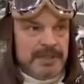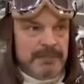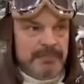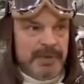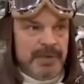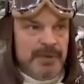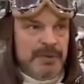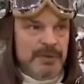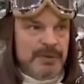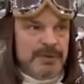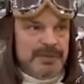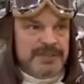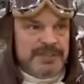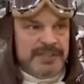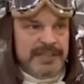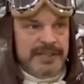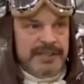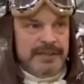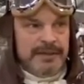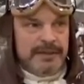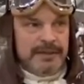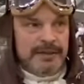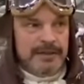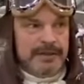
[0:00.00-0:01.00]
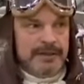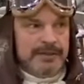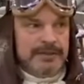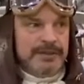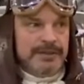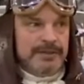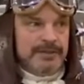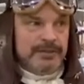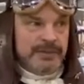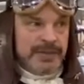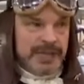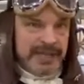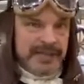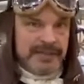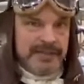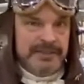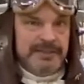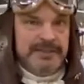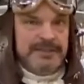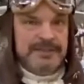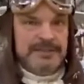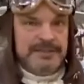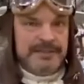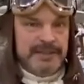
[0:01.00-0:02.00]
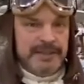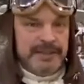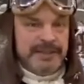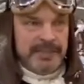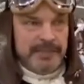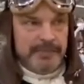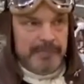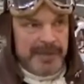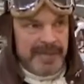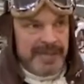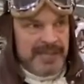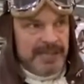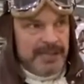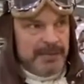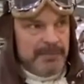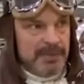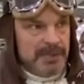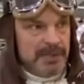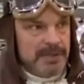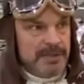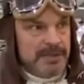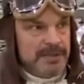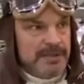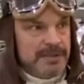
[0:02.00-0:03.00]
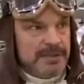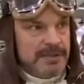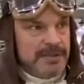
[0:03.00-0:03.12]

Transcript: because they are rugged, they are dependable,